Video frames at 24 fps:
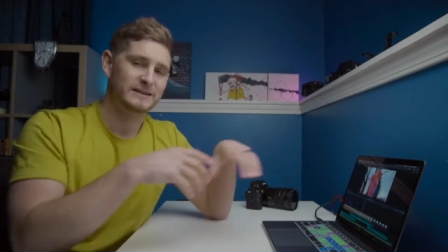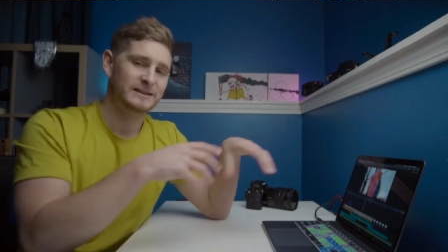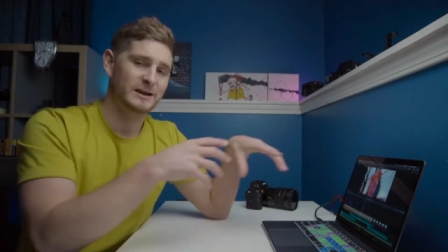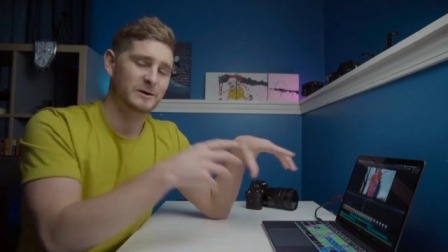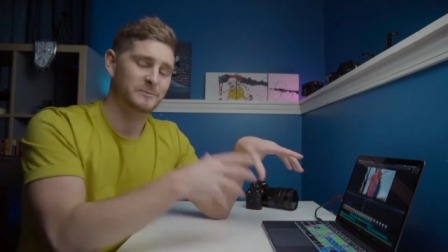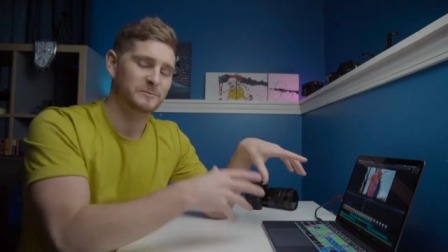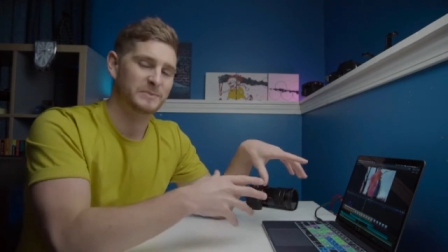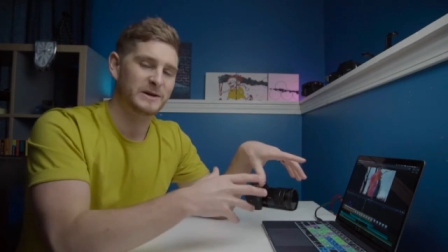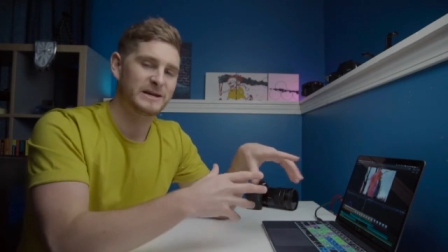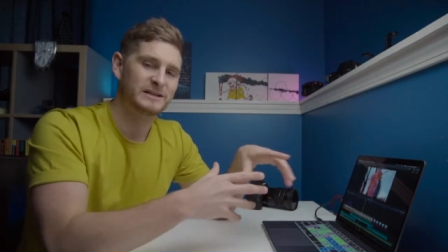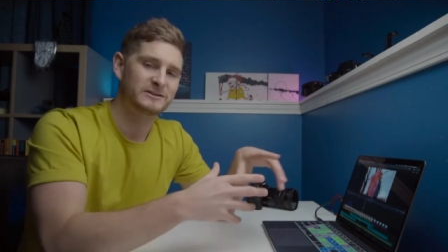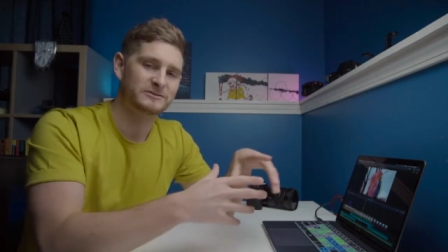Now
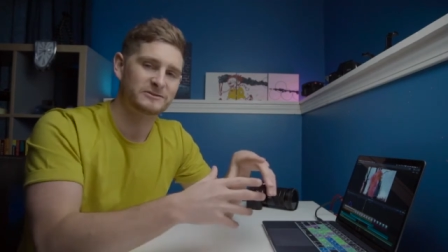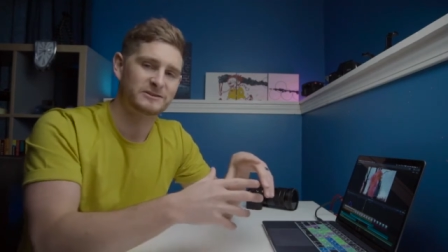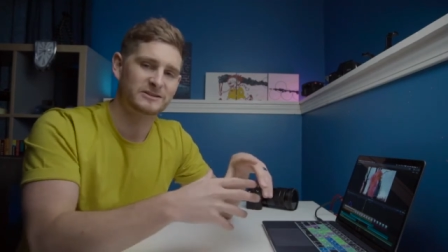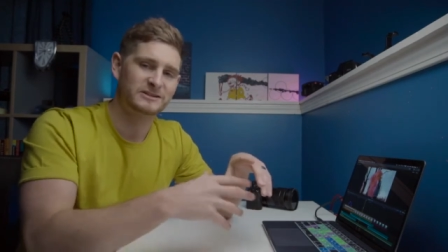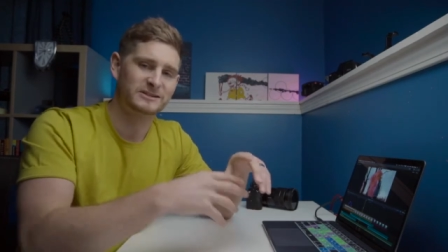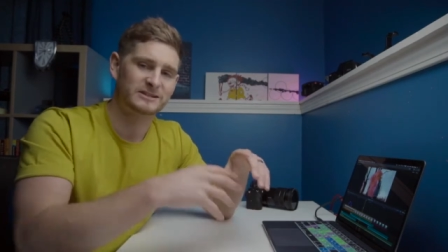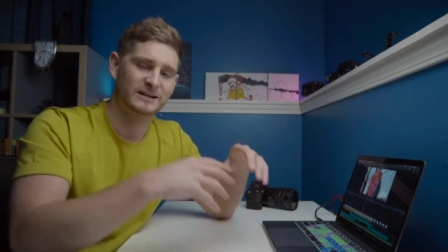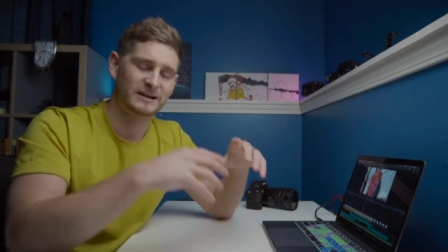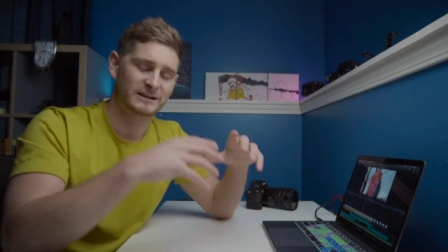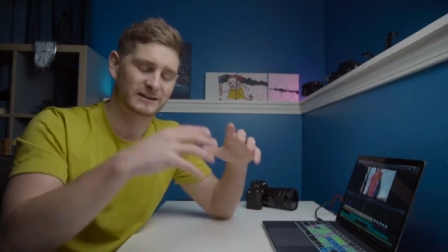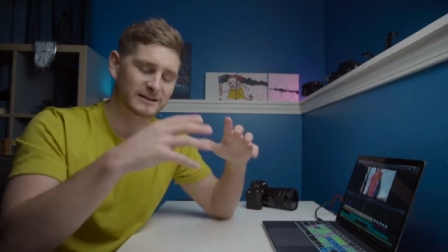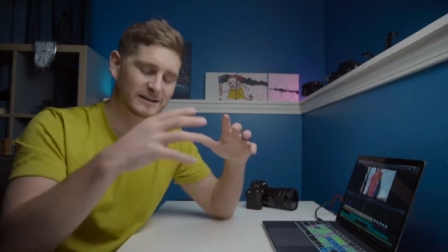Peter has
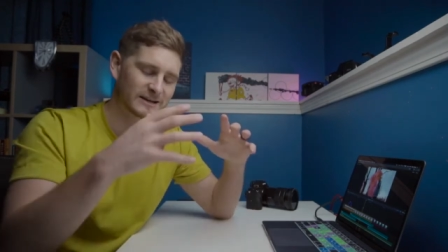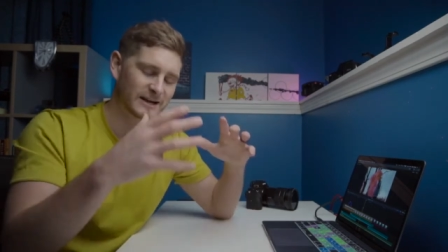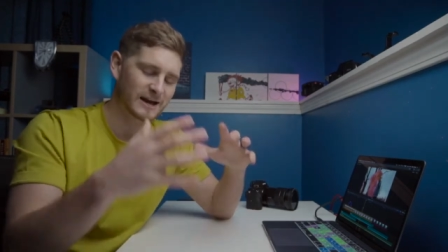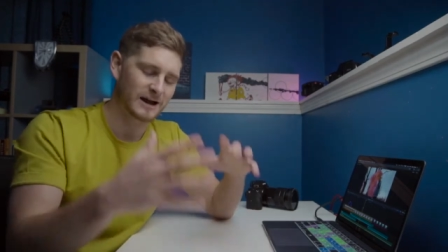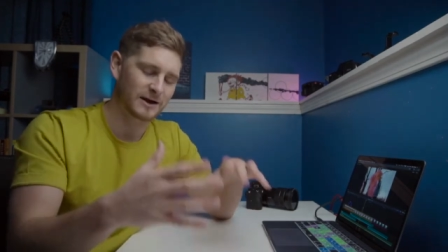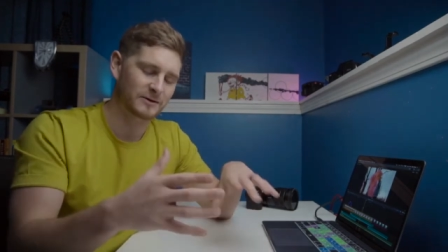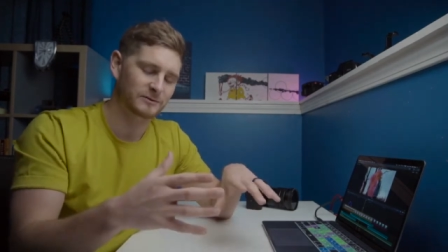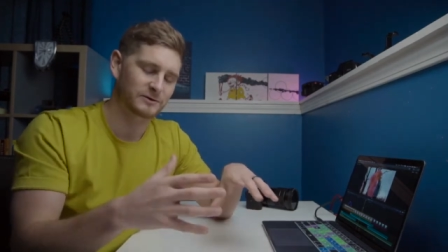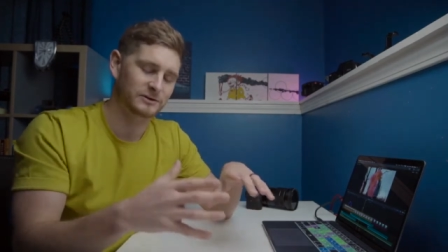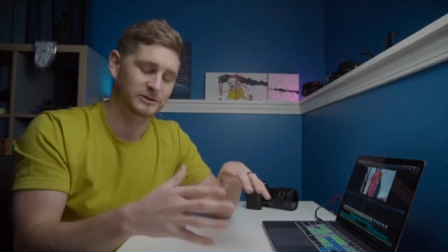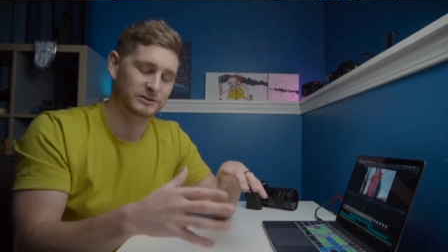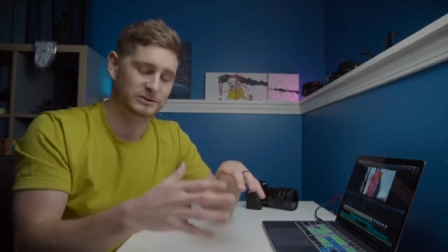done
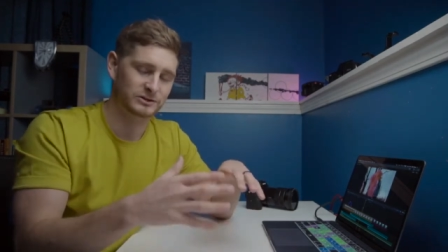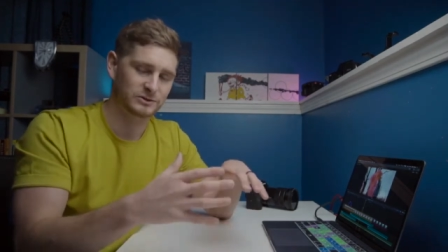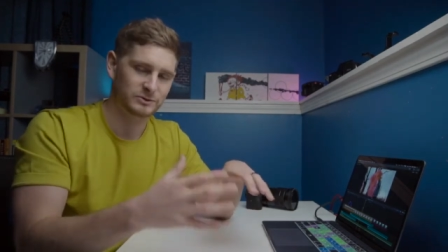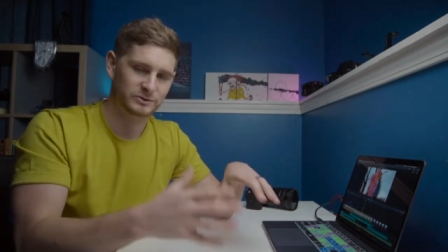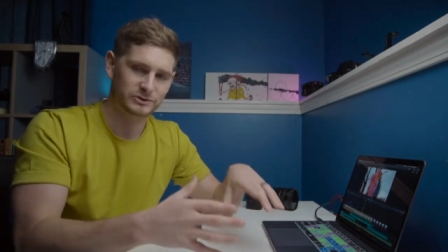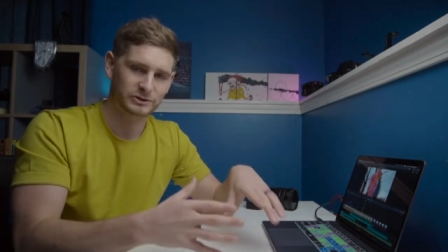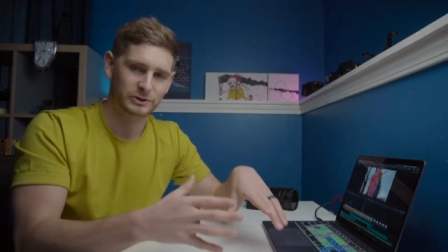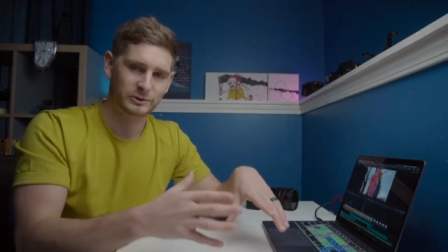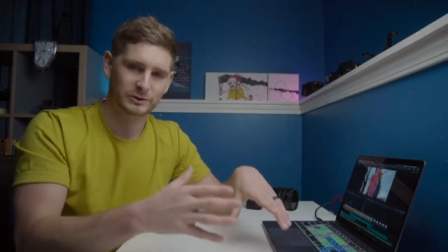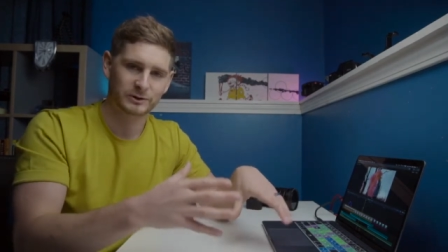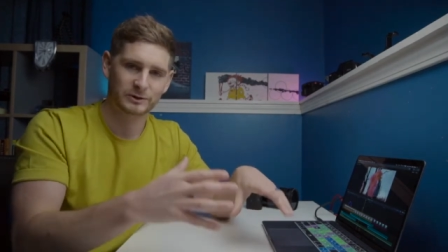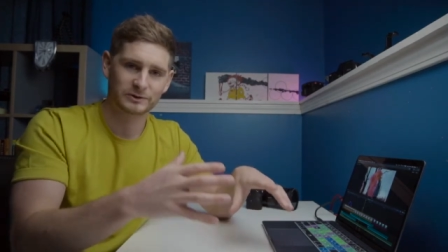countless
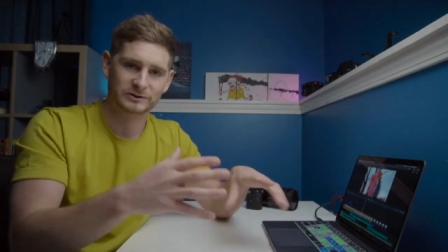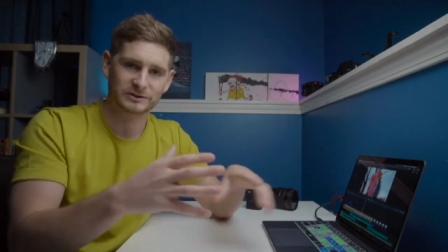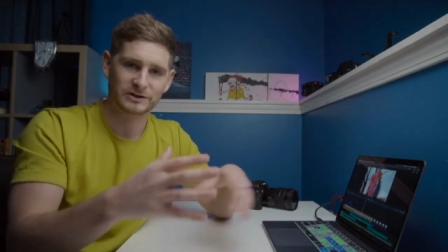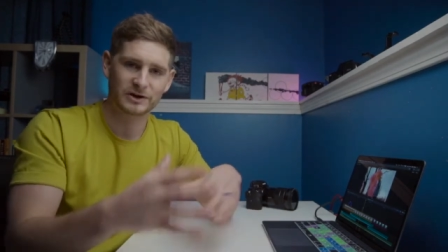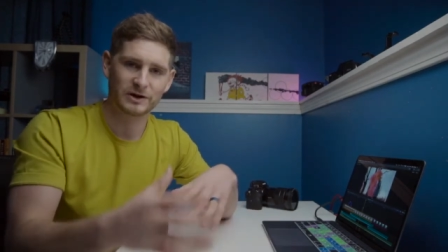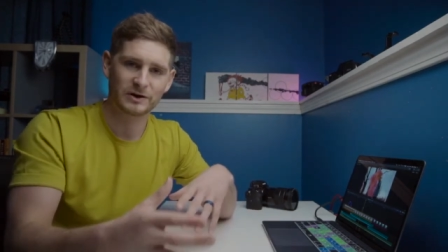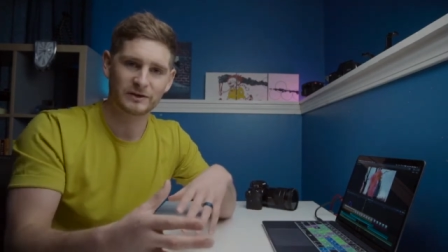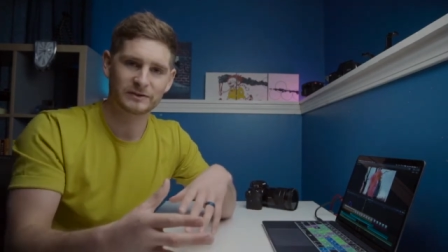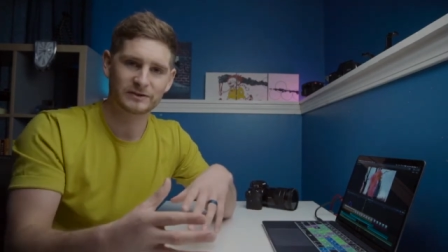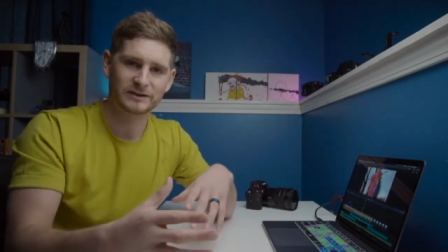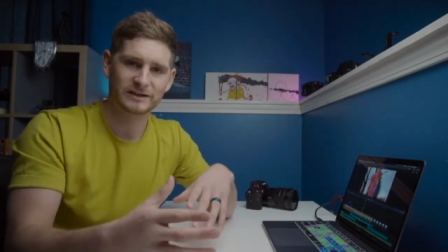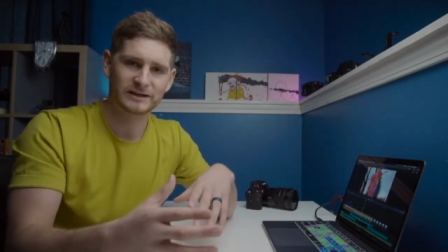tutorials
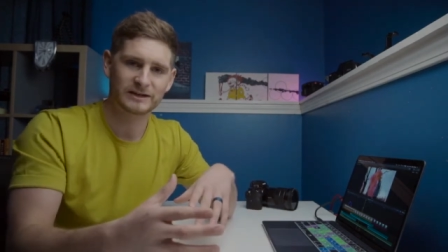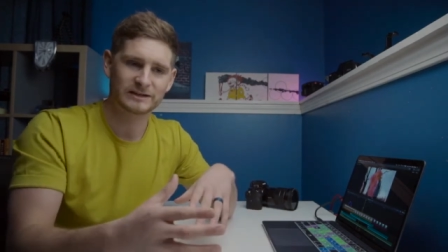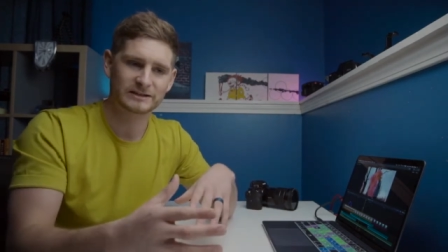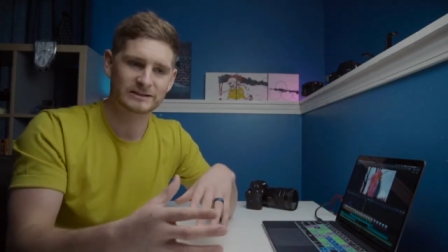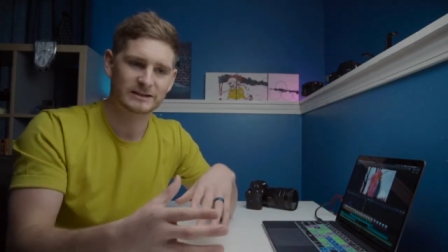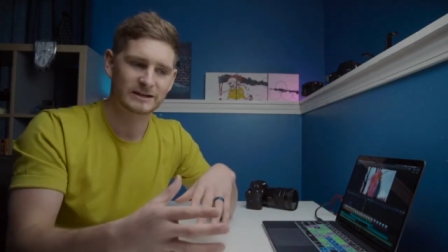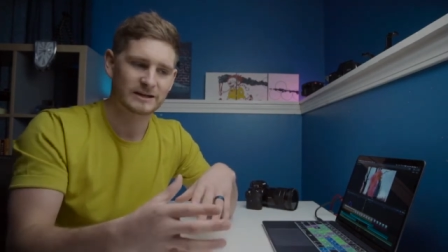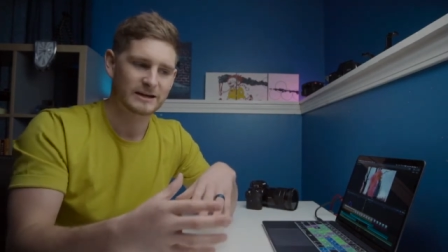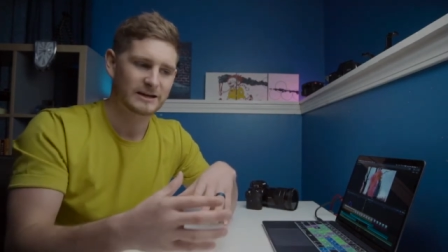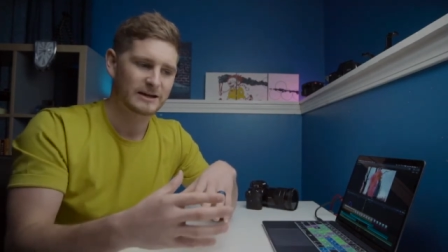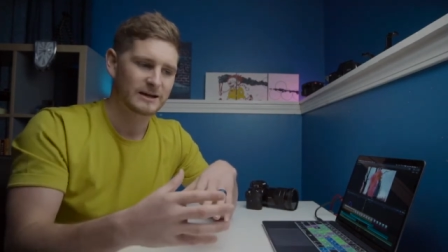on these,